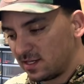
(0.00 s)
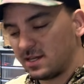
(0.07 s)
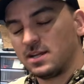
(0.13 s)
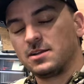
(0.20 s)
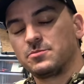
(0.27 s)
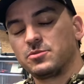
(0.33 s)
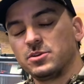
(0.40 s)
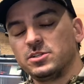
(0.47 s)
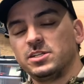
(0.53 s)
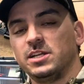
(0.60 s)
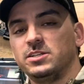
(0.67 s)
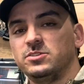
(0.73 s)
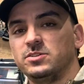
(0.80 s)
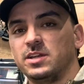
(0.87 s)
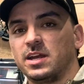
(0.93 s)
I
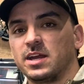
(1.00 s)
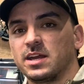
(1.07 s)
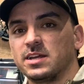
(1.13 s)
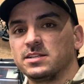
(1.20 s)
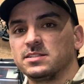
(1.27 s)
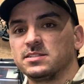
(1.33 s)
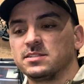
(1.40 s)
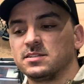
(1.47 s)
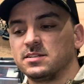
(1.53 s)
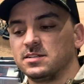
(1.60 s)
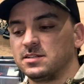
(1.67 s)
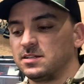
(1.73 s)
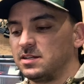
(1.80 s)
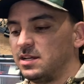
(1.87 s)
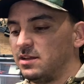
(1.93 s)
appreciate you guys,
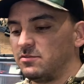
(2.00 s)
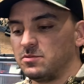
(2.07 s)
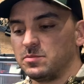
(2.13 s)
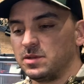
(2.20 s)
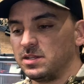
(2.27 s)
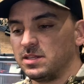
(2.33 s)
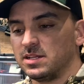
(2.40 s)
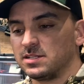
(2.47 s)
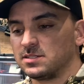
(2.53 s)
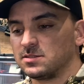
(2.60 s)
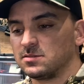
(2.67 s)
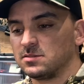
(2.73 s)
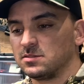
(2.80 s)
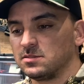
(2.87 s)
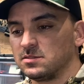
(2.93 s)
everybody
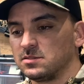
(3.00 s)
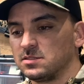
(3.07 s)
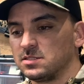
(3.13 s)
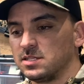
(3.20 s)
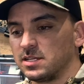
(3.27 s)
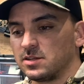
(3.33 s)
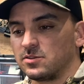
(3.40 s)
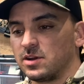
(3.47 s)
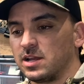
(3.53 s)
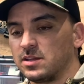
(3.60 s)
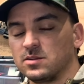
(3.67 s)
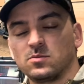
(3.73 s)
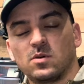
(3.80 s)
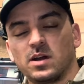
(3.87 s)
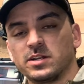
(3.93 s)
that's sticking around
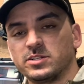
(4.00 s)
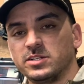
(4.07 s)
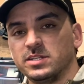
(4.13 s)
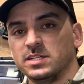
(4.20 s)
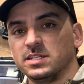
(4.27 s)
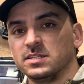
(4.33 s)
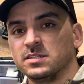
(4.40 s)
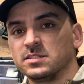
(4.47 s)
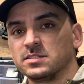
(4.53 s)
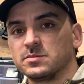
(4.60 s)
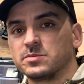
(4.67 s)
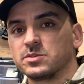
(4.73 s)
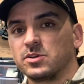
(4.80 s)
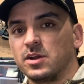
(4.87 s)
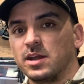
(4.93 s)
and watching and
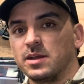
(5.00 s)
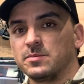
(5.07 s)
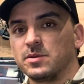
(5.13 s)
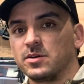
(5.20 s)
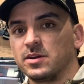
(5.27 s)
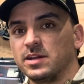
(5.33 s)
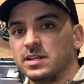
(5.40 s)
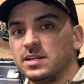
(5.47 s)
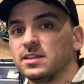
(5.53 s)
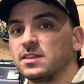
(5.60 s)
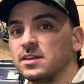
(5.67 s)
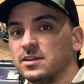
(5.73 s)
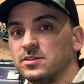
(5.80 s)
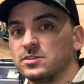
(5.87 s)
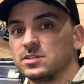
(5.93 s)
subscribed already.
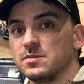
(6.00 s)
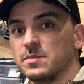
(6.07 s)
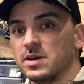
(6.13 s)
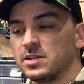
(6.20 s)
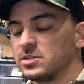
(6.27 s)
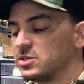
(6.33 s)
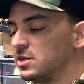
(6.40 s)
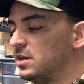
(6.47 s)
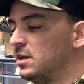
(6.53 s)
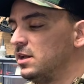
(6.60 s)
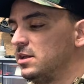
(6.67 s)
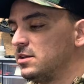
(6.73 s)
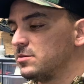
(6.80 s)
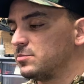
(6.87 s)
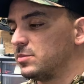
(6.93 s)
Thank you so much.
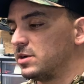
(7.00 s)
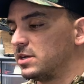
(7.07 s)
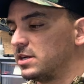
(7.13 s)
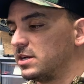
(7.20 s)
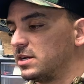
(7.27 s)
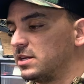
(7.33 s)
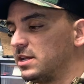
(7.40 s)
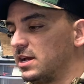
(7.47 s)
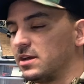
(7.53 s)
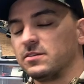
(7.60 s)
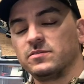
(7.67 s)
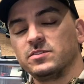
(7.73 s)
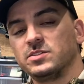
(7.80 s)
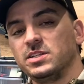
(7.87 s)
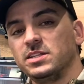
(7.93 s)
But yeah, if
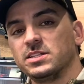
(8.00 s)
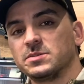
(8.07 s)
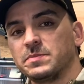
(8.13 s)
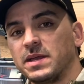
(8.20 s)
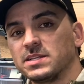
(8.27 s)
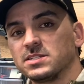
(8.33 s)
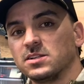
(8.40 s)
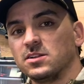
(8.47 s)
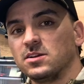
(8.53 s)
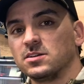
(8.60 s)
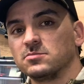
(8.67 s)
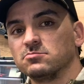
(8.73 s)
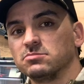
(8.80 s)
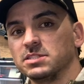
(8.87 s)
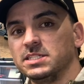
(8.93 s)
you're seeing this, pass it along.
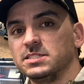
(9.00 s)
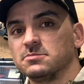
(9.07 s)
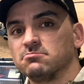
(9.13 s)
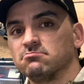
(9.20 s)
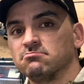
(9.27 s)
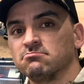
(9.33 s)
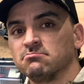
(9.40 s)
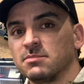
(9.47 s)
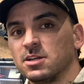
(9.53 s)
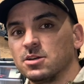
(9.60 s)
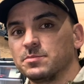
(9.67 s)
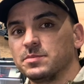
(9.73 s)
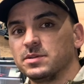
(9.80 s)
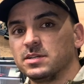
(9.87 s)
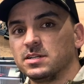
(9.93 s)
Please
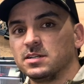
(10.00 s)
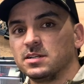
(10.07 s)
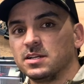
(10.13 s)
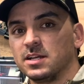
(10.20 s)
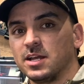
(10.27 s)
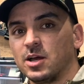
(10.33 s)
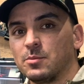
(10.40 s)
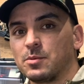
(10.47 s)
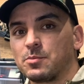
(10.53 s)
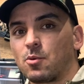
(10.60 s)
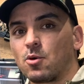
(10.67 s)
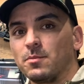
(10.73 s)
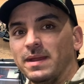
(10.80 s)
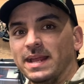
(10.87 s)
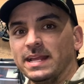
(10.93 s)
help a poor
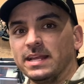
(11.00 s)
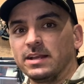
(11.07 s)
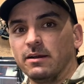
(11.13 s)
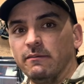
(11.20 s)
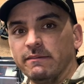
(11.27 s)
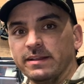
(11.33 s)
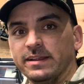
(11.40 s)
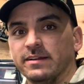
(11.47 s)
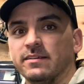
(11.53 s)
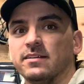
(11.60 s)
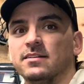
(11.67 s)
man get going here.